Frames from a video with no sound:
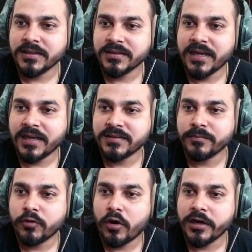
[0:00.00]
and this has
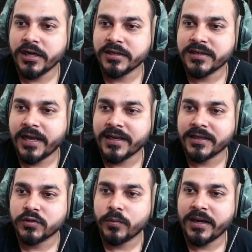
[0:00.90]
some coordinates like
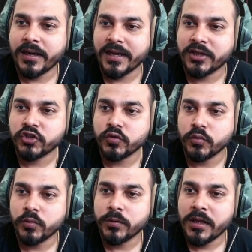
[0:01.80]
x1,
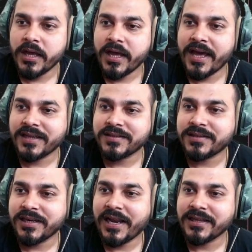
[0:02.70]
x2,
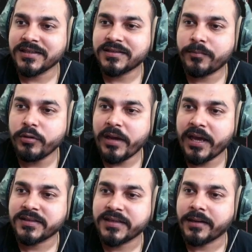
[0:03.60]
x3, like this up to
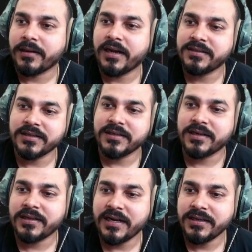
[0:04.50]
xn. Let's
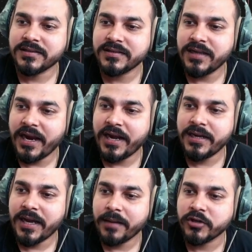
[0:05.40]
consider that this is an
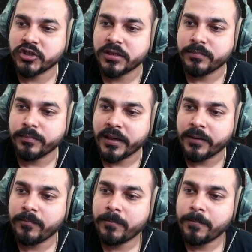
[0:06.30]
n-dimensional
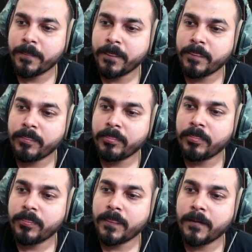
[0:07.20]
plane,
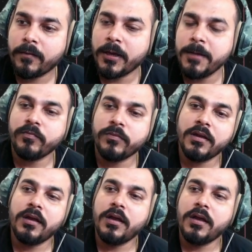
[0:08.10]
okay.